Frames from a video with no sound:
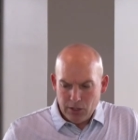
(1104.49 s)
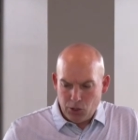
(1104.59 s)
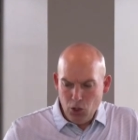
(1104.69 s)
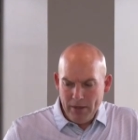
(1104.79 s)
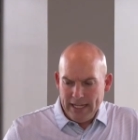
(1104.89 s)

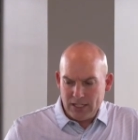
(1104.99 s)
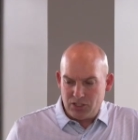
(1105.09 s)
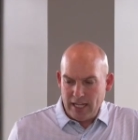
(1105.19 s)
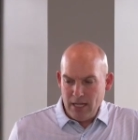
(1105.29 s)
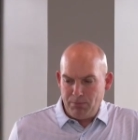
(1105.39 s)
human
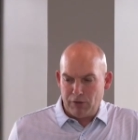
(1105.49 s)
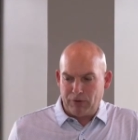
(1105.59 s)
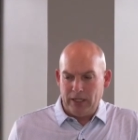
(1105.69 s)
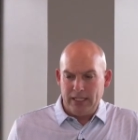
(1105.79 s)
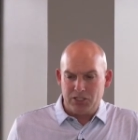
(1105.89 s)
example
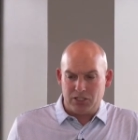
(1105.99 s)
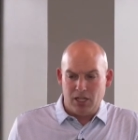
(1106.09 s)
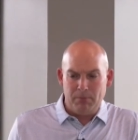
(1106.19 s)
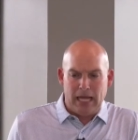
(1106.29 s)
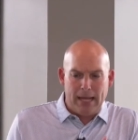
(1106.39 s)
for his
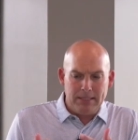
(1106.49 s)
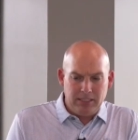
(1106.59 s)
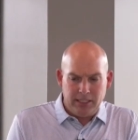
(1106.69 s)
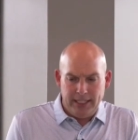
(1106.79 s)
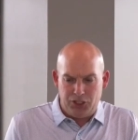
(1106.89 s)
sublime
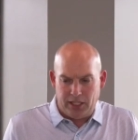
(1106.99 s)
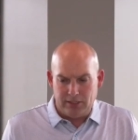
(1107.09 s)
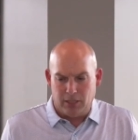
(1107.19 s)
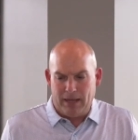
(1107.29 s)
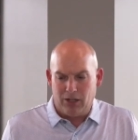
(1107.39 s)

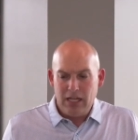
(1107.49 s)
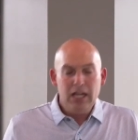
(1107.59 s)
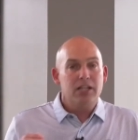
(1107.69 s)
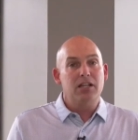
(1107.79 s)
teachings about